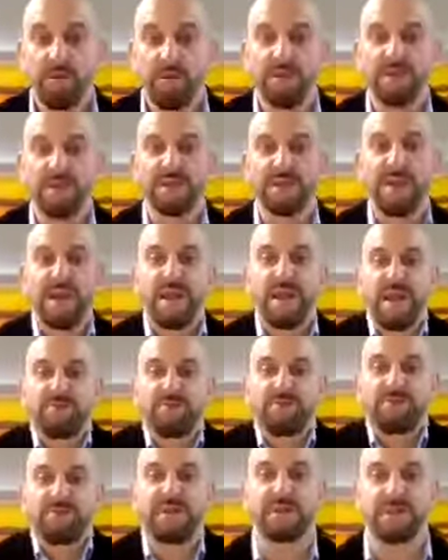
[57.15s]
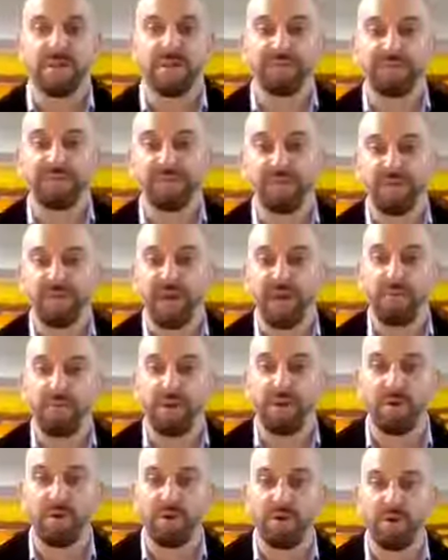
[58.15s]
We did that everything differently, and I
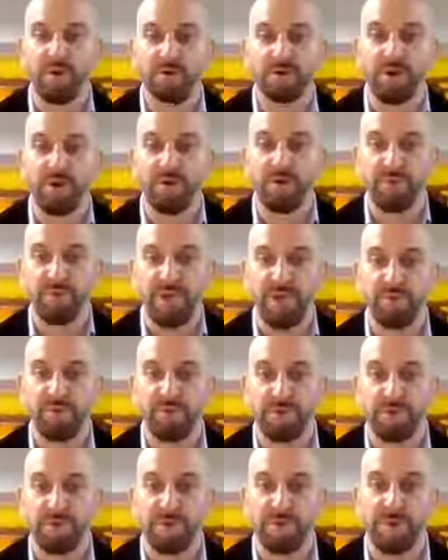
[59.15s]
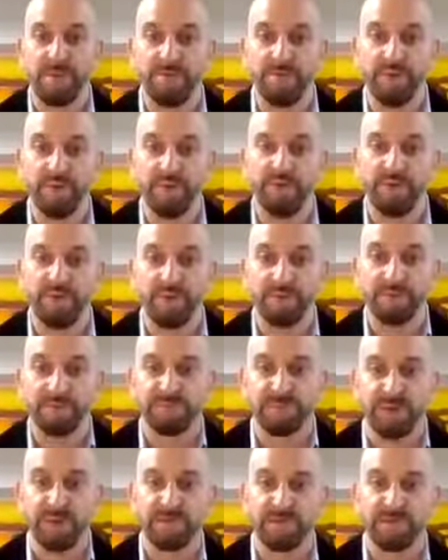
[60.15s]
wanted to show that we had a real company in the first
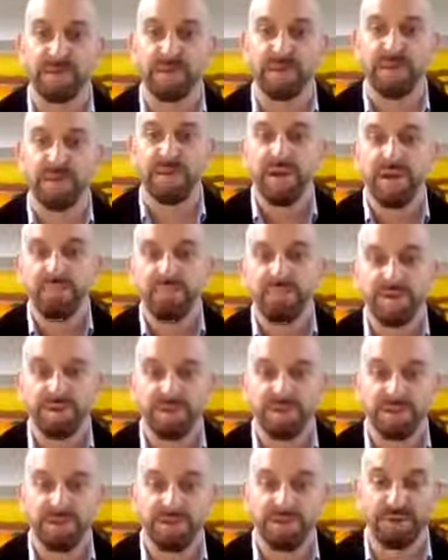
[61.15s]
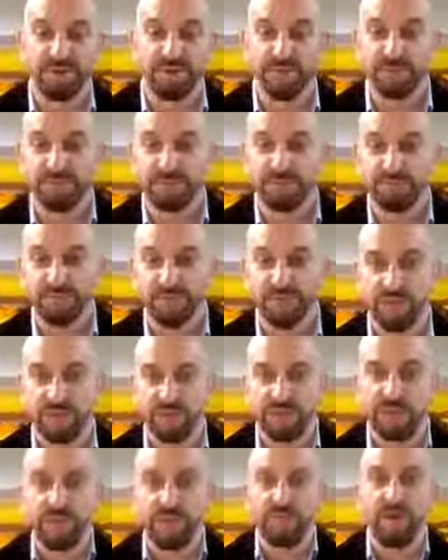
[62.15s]
place and real utilities to
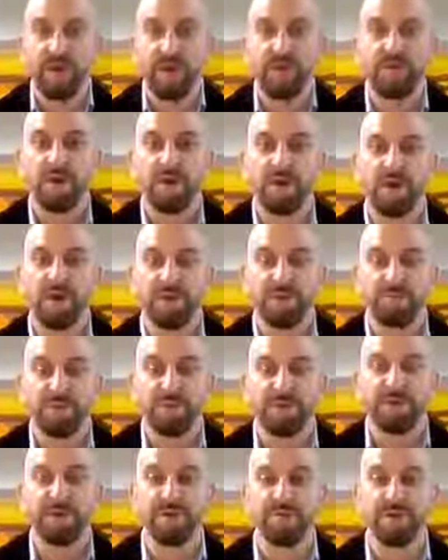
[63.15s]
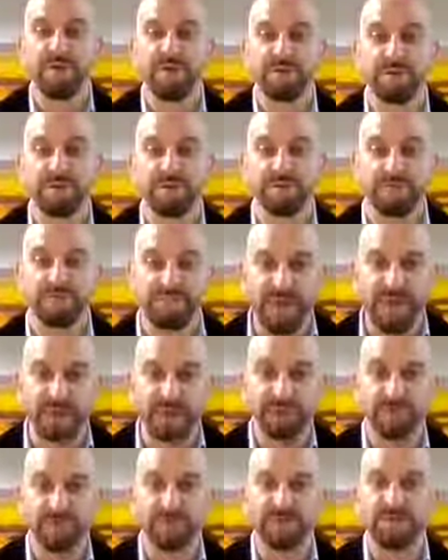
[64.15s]
give our community members,
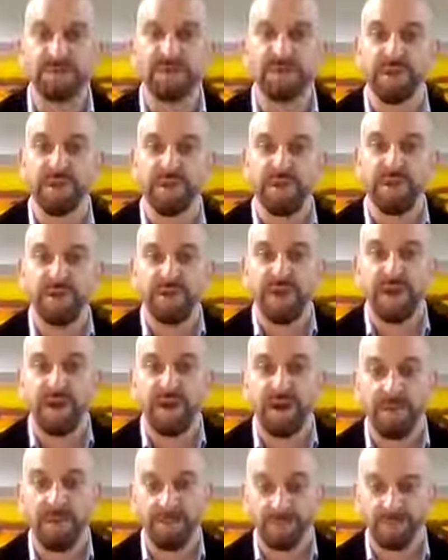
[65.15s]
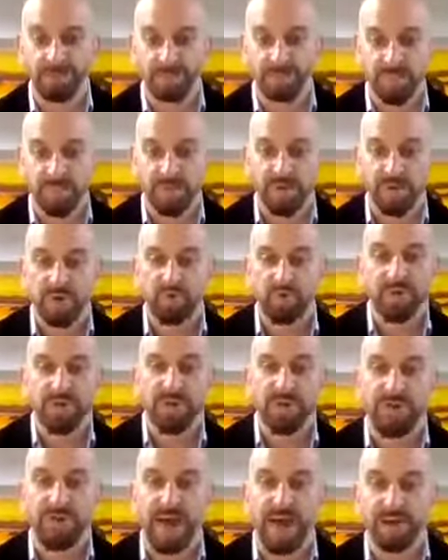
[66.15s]
investors,
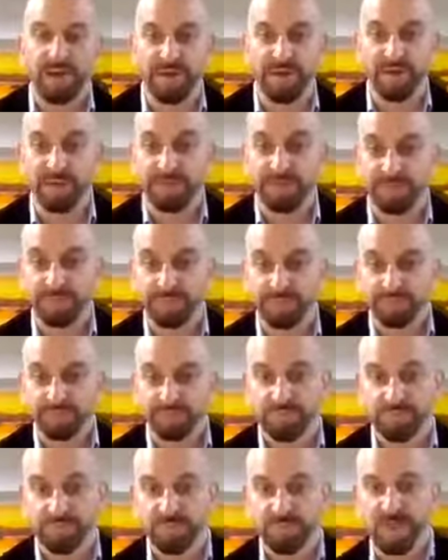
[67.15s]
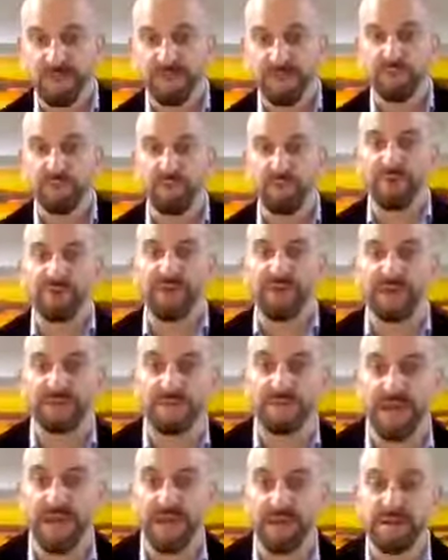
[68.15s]
real value. So with that
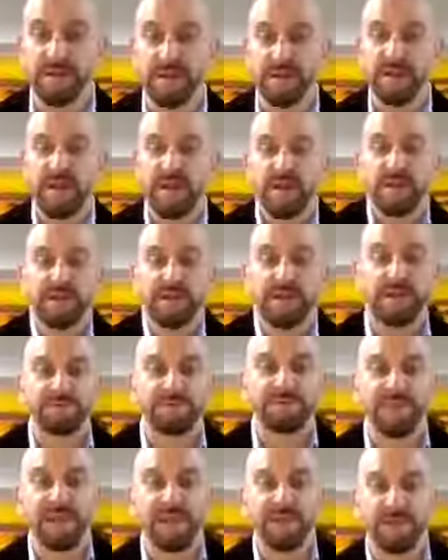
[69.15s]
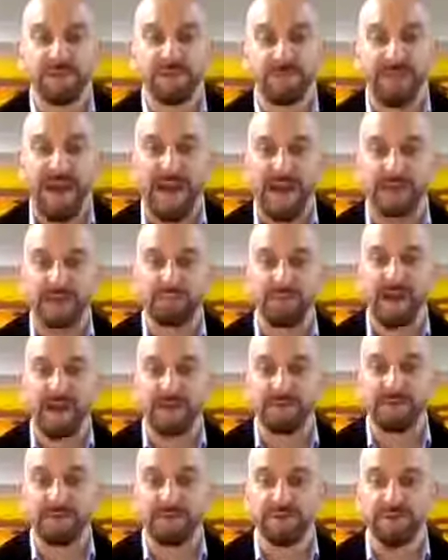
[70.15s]
said, like I was saying, the
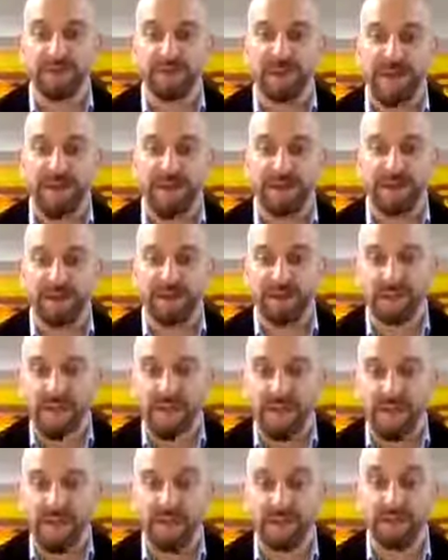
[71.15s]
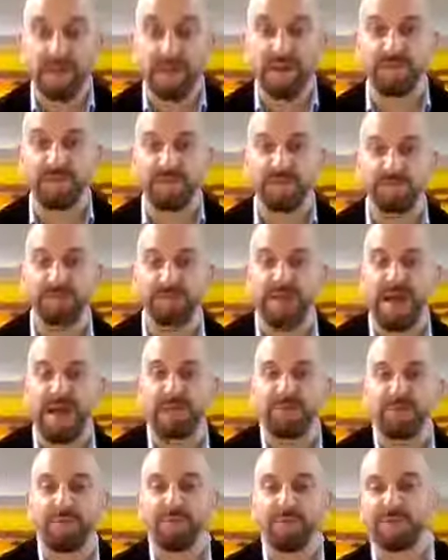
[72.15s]
background and the back end of this
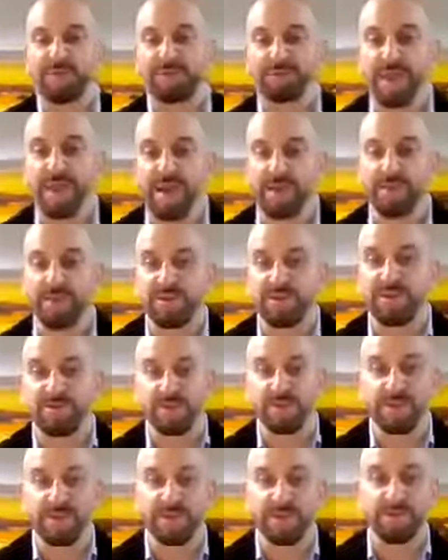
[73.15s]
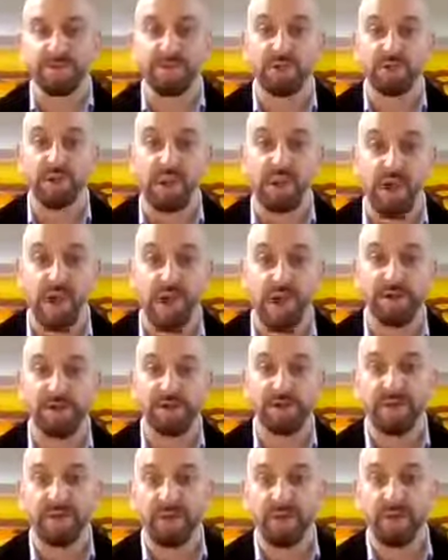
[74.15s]
platform of this magnitude is a lot
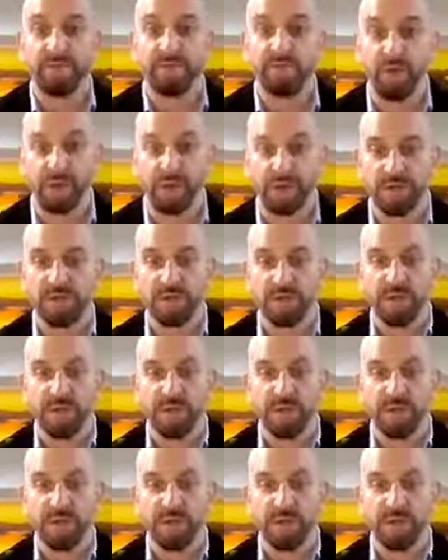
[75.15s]
of work.